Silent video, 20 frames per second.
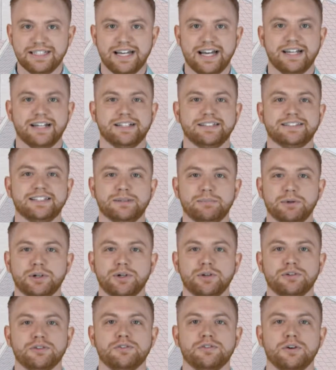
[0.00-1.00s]
and a
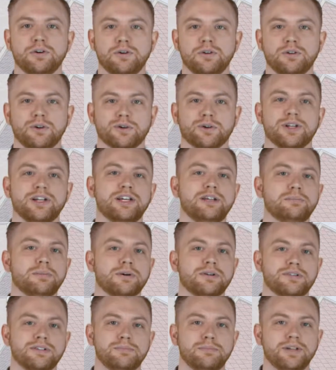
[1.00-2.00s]
typical phone or
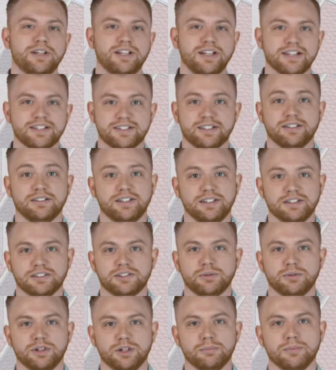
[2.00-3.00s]
in-person meeting is at least
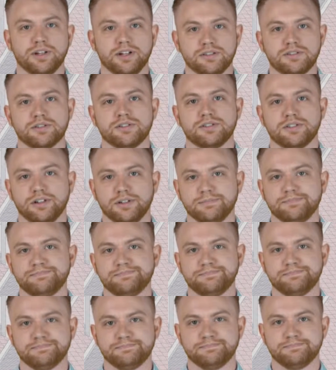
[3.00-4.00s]
20 minutes or so.
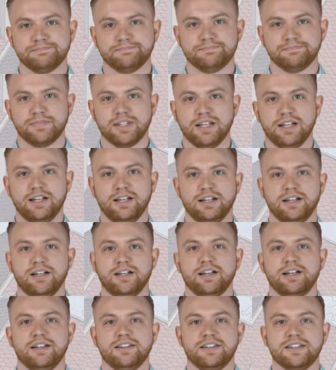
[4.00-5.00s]

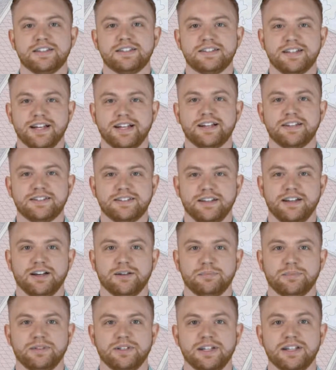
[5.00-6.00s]
The second
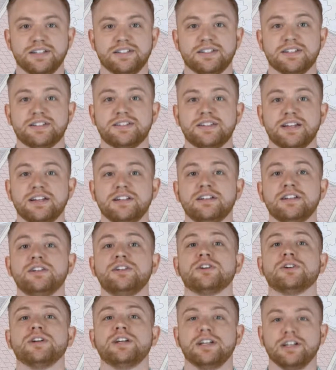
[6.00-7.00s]
step is to send in
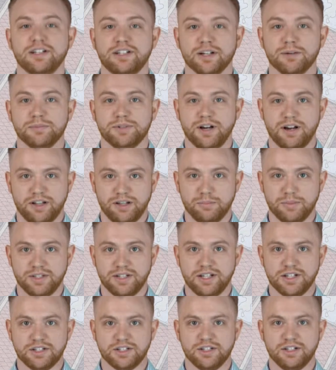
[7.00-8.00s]
your income
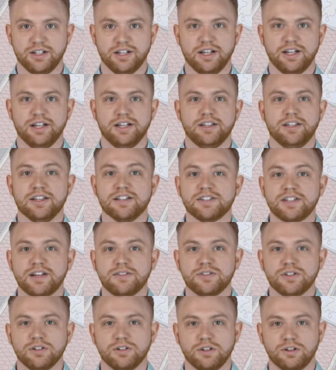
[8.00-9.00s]
documentation. This
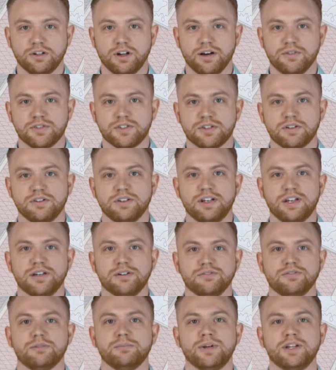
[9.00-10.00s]
gives your loan officer the
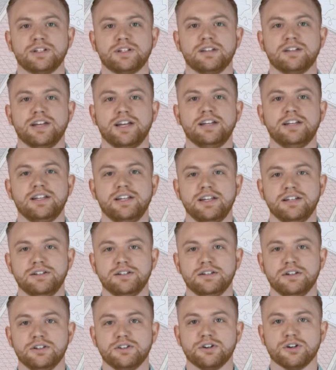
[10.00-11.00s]
information they need
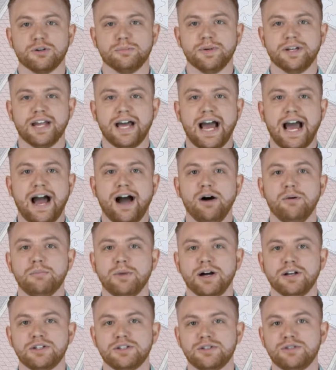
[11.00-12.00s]
to determine how
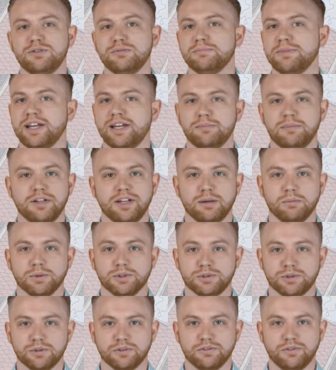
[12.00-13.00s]
much you may be able
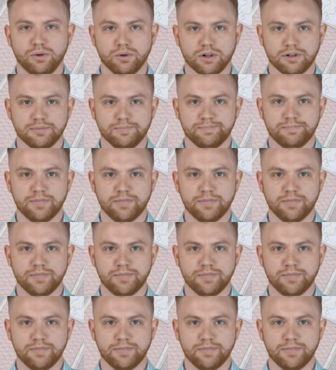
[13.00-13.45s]
to afford.